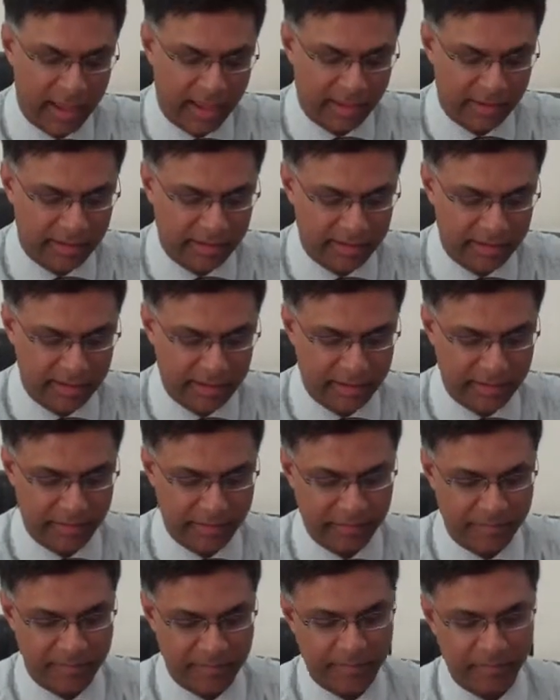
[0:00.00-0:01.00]
And
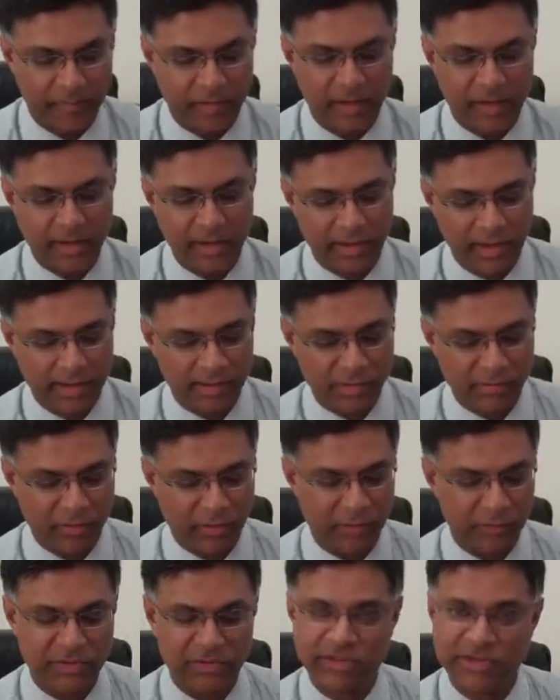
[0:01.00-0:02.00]
it
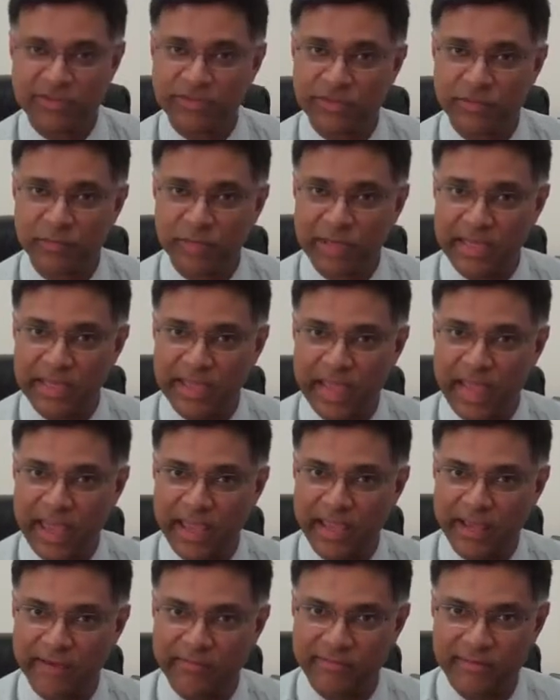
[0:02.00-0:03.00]
promises to be
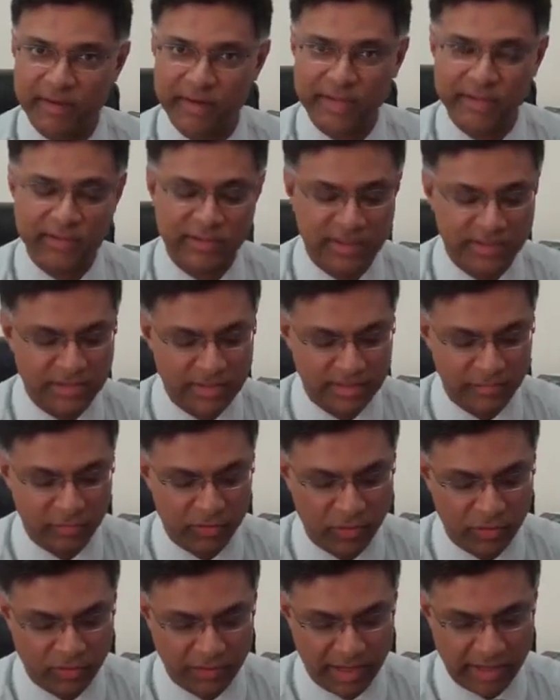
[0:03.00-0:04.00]
a very interesting
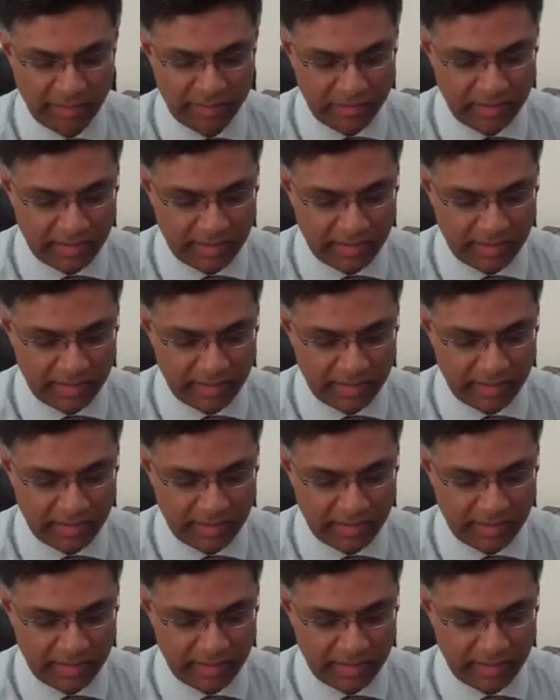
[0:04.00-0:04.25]
program.